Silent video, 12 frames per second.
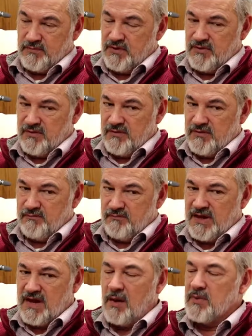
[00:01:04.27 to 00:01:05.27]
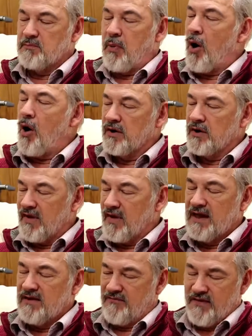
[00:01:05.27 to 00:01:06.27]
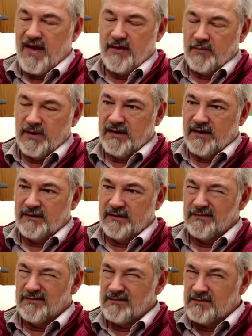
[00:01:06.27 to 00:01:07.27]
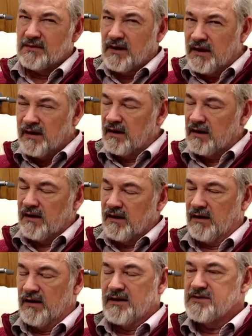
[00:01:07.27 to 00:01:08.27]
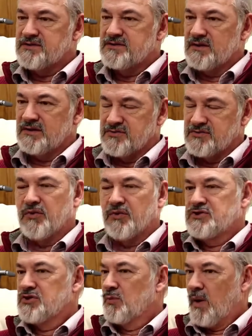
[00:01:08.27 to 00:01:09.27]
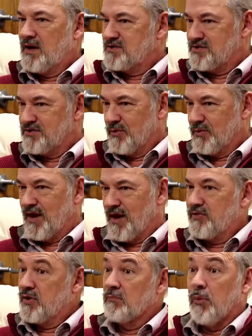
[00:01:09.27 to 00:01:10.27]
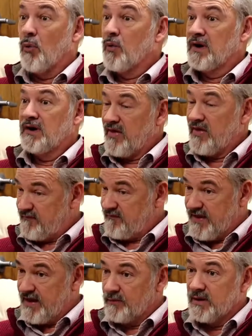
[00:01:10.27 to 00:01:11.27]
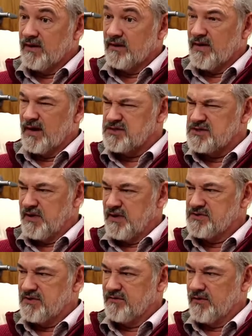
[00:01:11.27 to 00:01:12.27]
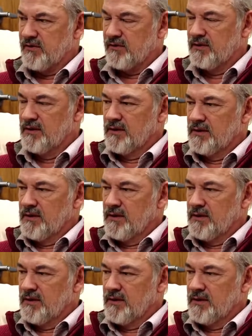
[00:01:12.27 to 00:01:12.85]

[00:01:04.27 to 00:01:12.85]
You, becoming part of a family, legally at least, there's only two ways to do it. Either you're born into that family and that speaks of your,